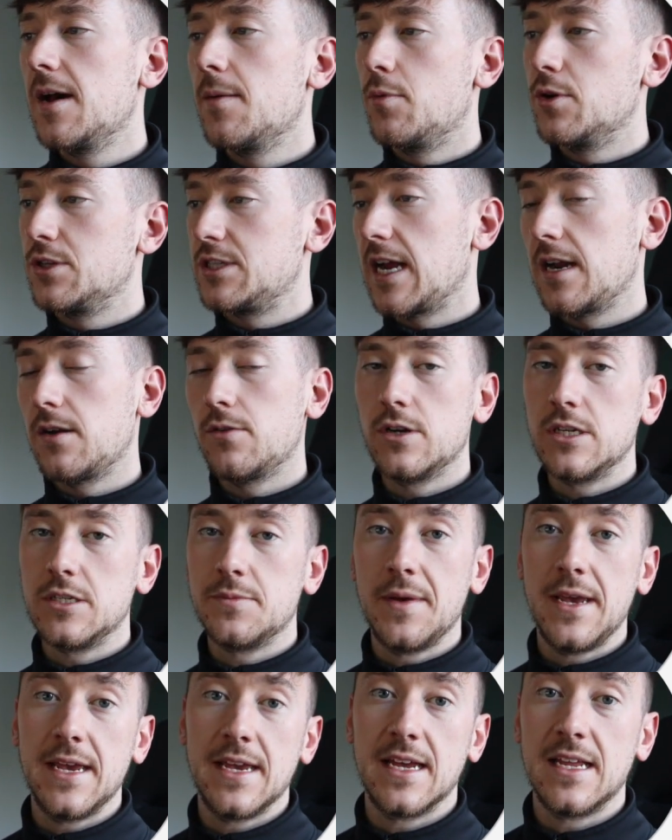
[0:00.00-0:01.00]
but generally
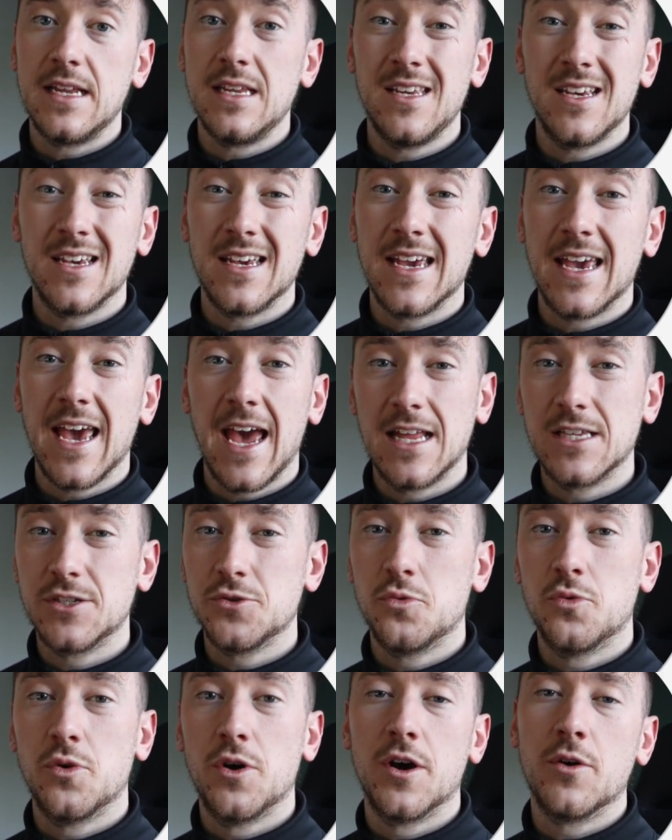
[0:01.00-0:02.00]
speaking, you can get to
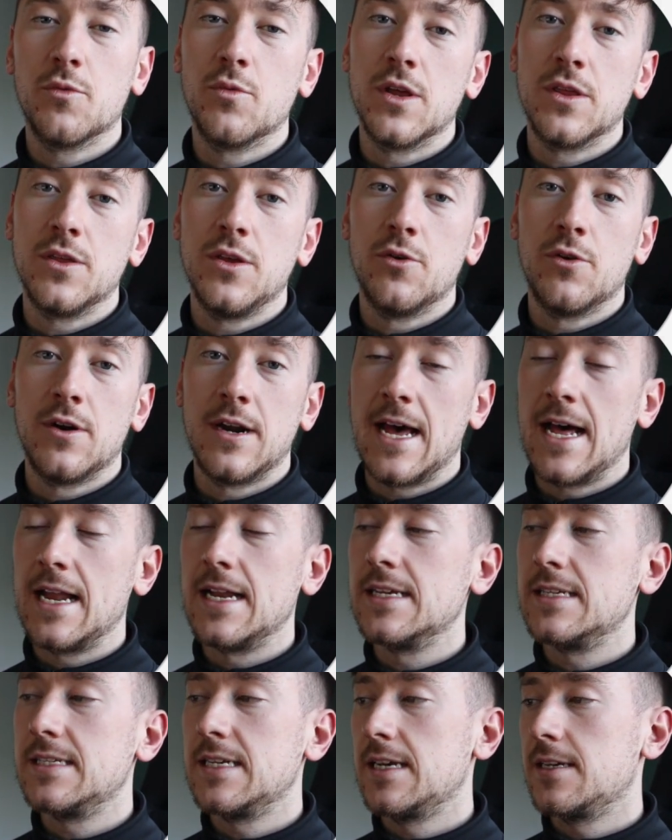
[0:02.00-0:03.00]
work with your
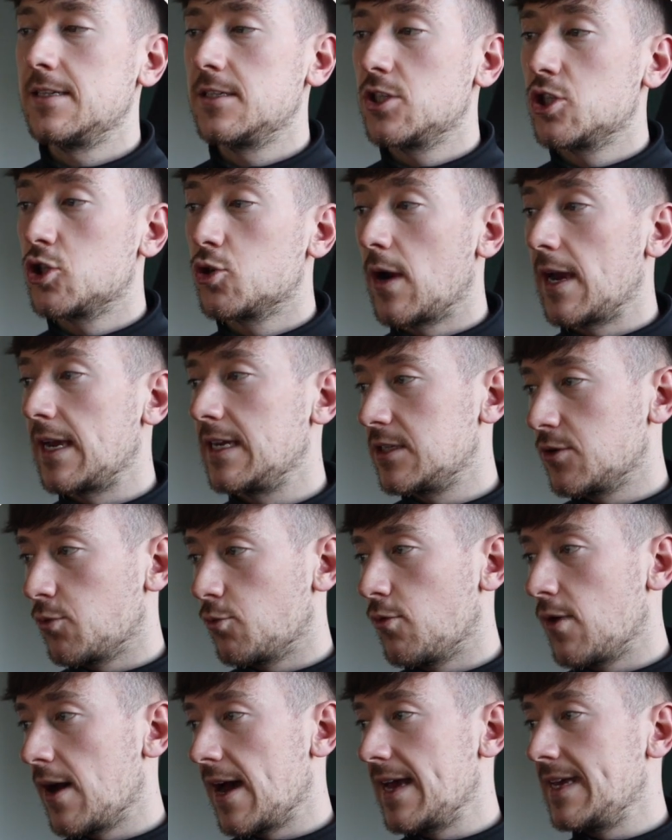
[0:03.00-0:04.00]
analysis straight
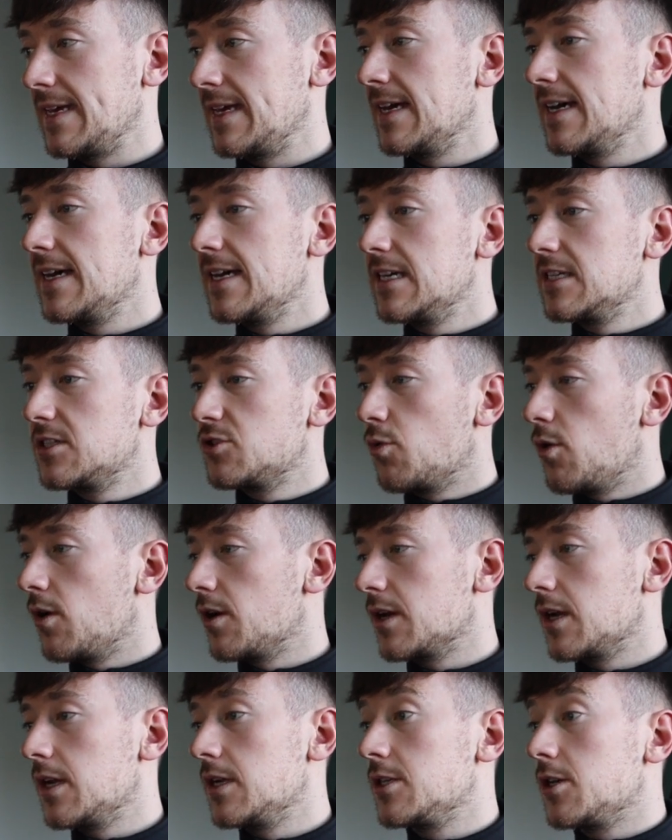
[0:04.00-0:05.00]
away. So what
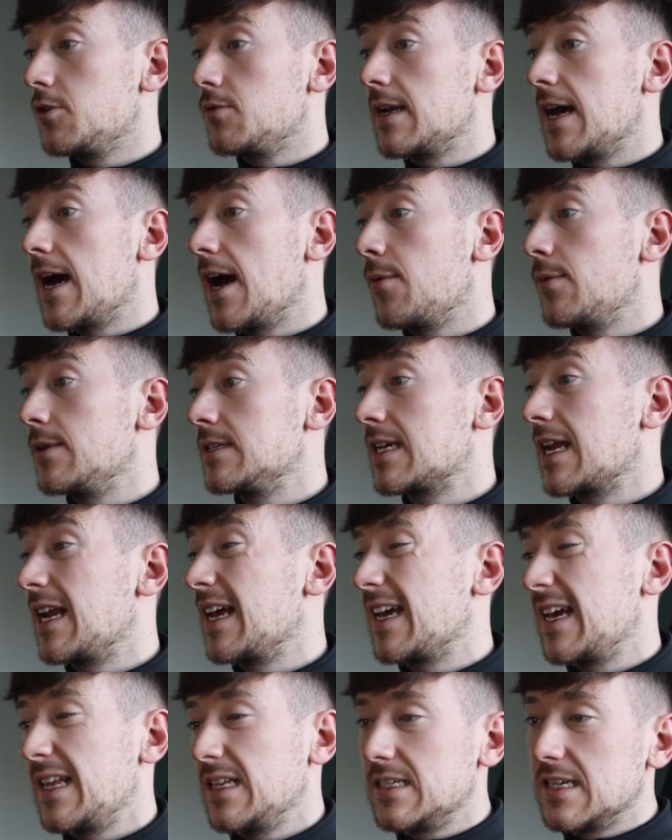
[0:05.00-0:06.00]
I'm going to do now is
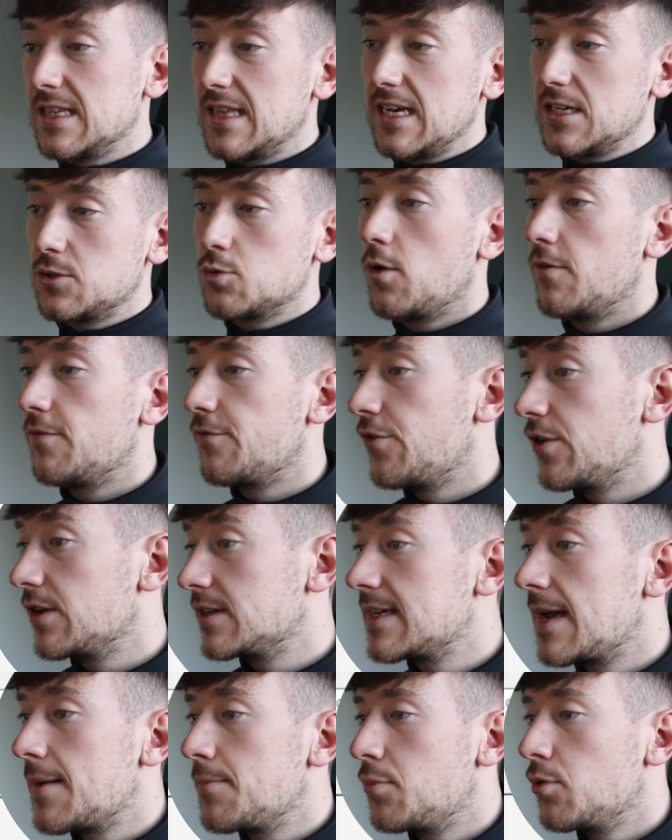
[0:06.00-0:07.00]
click into this one, for
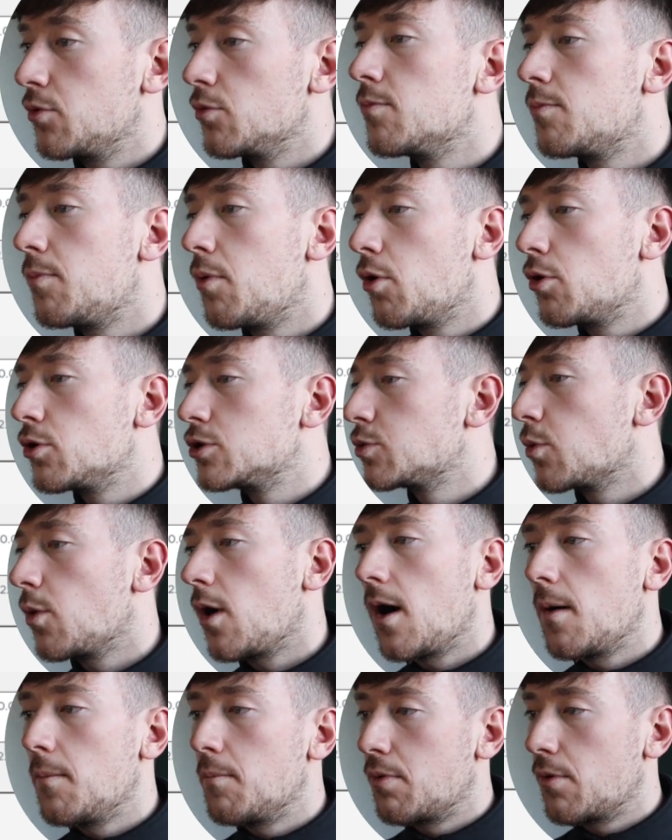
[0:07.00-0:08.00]
example,
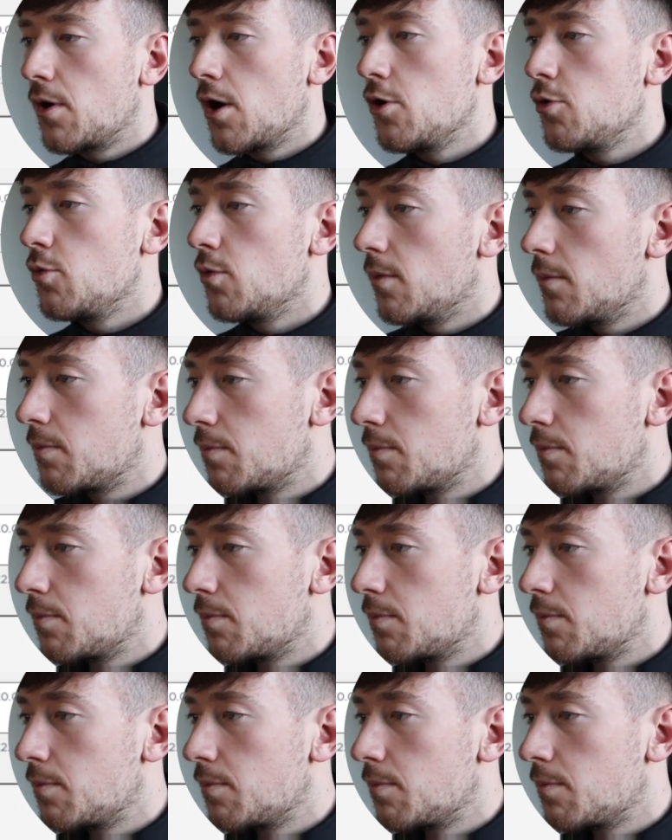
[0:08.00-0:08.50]
Bourjois Bro